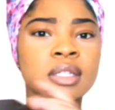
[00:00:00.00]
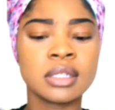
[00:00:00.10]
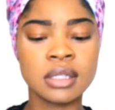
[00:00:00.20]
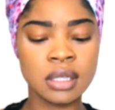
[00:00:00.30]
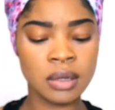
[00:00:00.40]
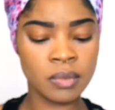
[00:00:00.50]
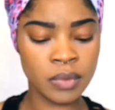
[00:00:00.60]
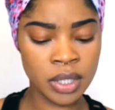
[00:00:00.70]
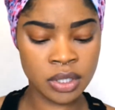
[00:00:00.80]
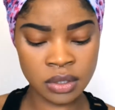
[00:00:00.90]
this is the
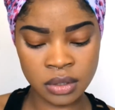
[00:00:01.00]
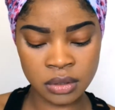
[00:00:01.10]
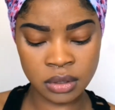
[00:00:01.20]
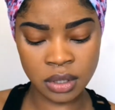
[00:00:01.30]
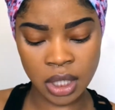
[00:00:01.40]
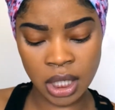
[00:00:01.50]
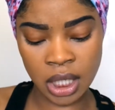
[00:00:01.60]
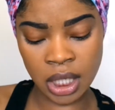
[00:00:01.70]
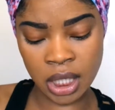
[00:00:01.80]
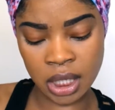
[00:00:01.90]
original,
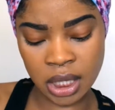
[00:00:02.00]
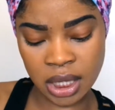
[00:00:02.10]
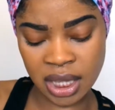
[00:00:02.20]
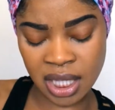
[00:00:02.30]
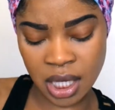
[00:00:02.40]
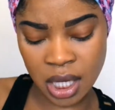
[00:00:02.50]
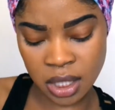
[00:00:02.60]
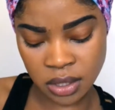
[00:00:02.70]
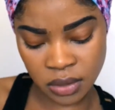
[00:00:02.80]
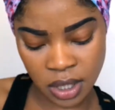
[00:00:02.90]
and the
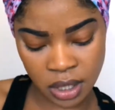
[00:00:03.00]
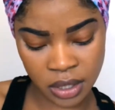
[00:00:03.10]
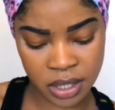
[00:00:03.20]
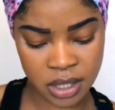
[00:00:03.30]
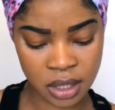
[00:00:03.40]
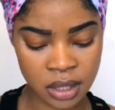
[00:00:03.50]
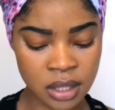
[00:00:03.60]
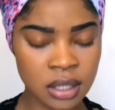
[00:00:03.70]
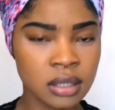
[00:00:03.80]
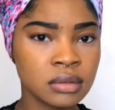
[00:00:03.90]
contour color here is a little